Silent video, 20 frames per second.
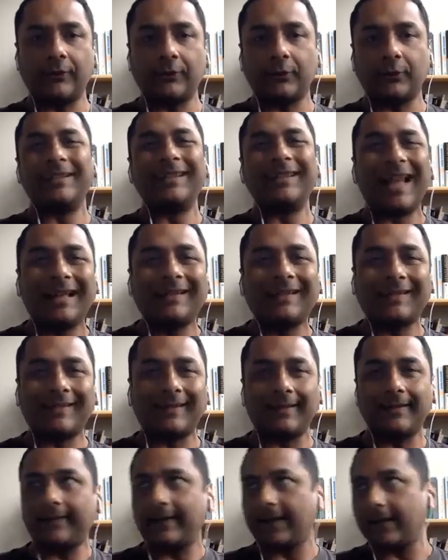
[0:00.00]
So in that
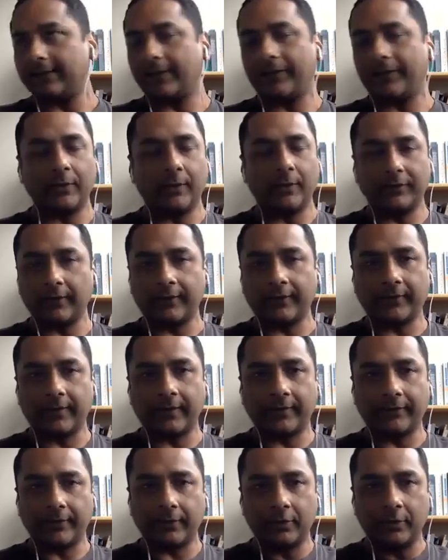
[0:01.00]
sense, there's no such
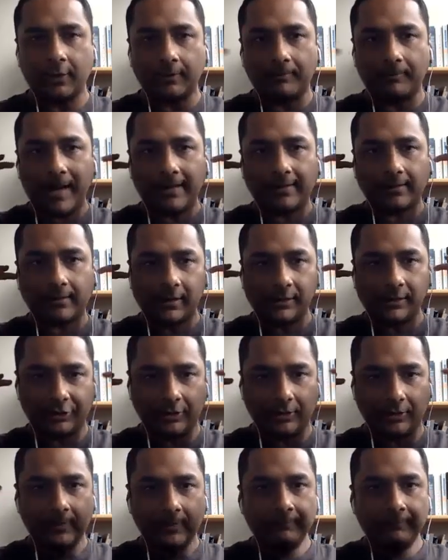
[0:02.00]
thing as a good or bad culture.